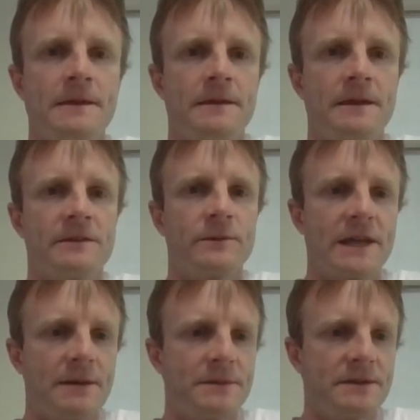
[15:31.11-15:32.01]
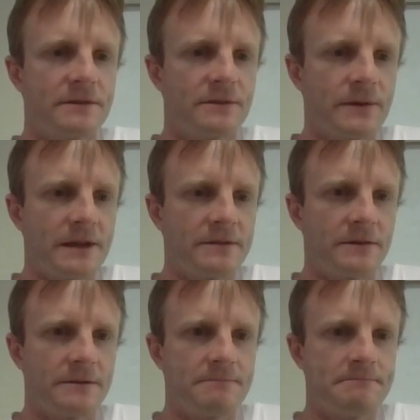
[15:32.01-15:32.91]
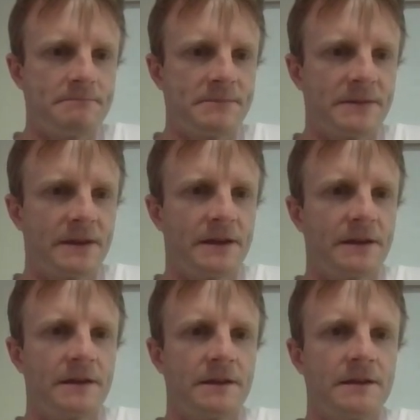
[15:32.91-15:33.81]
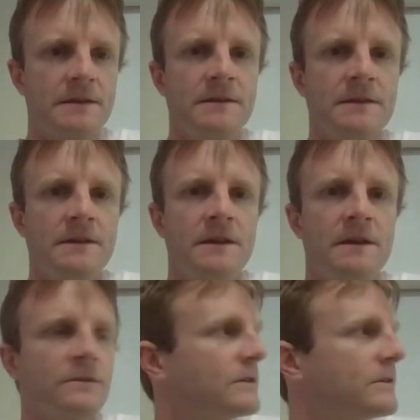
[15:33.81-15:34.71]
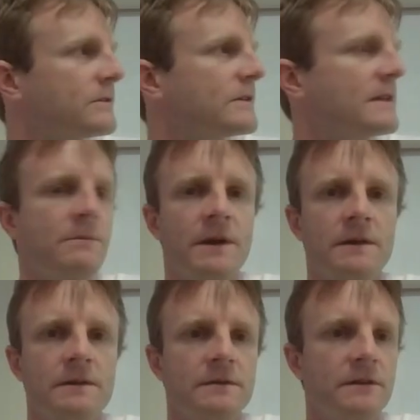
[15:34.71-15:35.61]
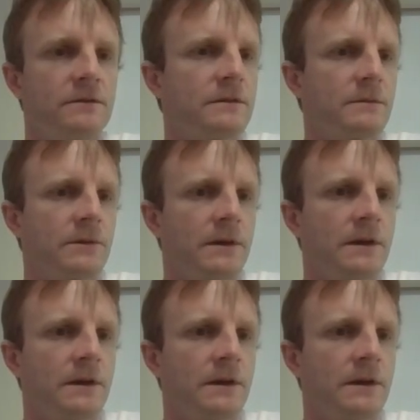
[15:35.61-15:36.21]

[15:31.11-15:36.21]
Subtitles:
That's what happened to the red term. Okay. So you see that by, did I do something wrong?